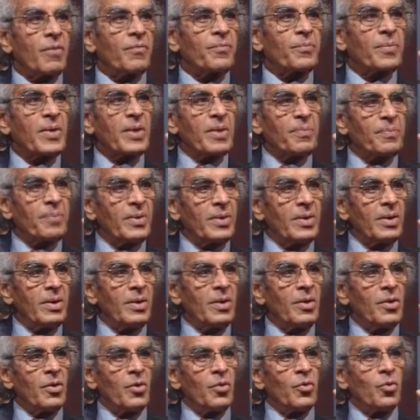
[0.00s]
people
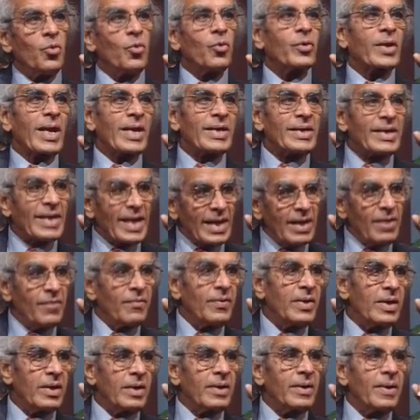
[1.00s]
who can
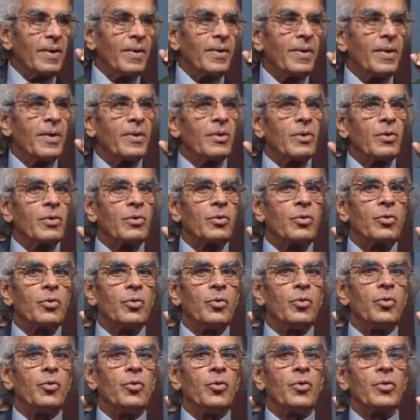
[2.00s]
deliver
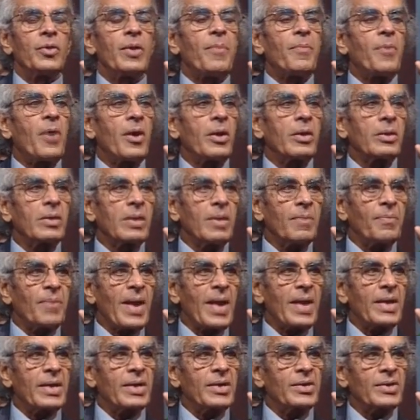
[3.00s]
to the policy
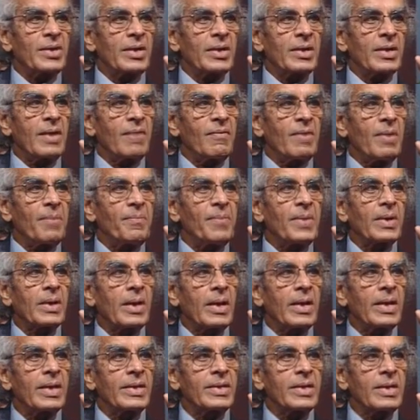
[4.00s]
planners and
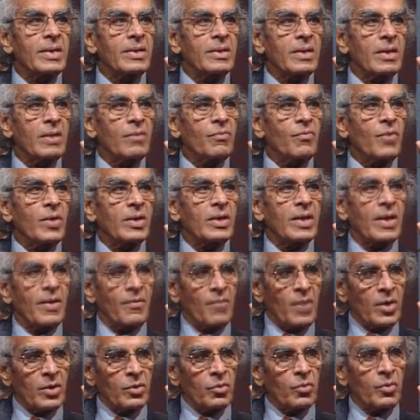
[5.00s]
developmental agencies what they
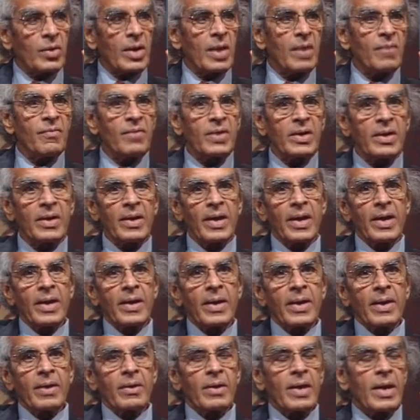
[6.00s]
want to deliver
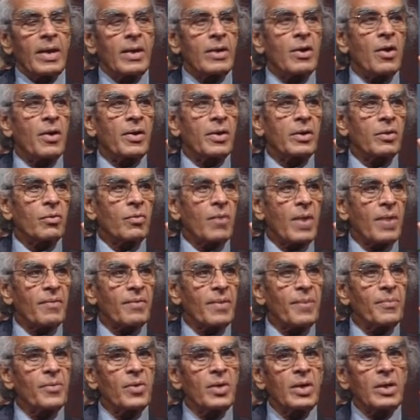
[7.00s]
in order to have
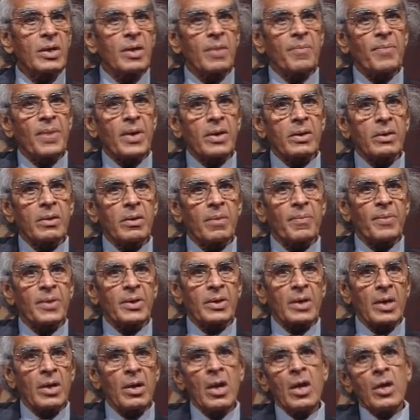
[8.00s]
community
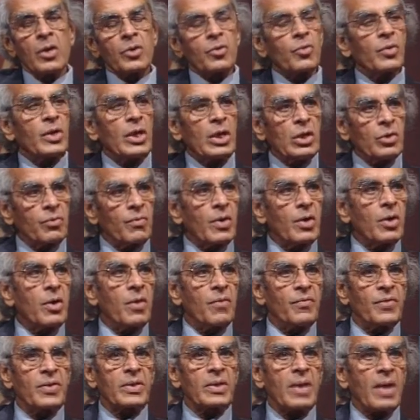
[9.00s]
participation. So, each one
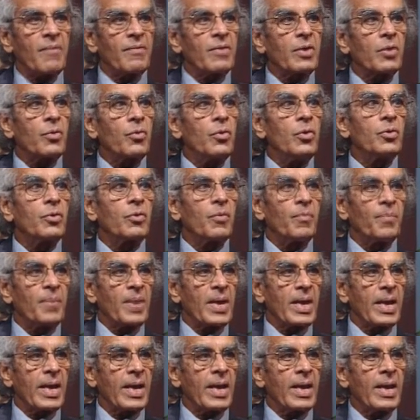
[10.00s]
of us have a role to
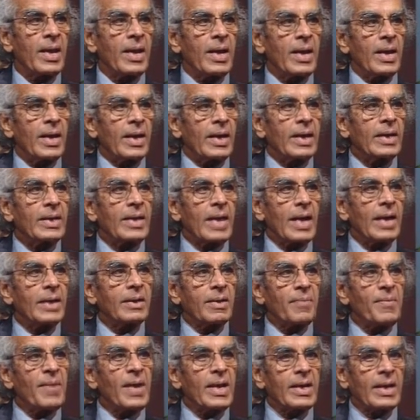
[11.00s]
play in the
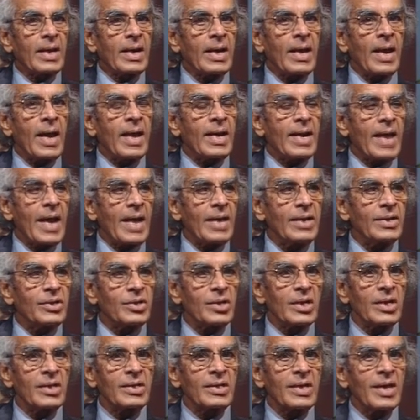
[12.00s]
ultimate
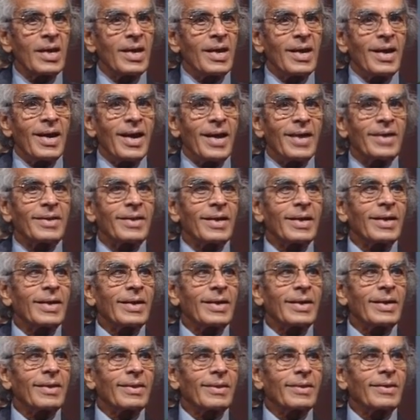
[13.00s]
analysis. I think
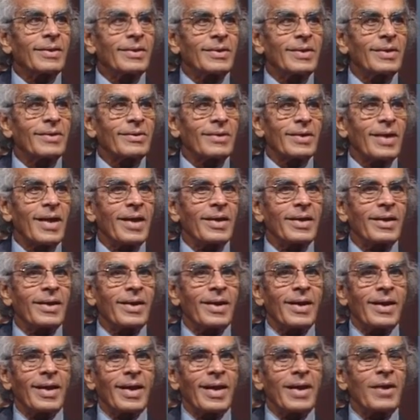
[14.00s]
it is just like
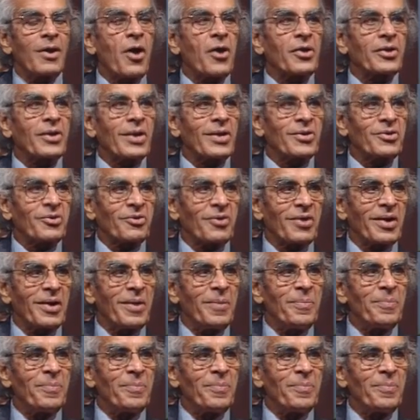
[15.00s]
an orchestra,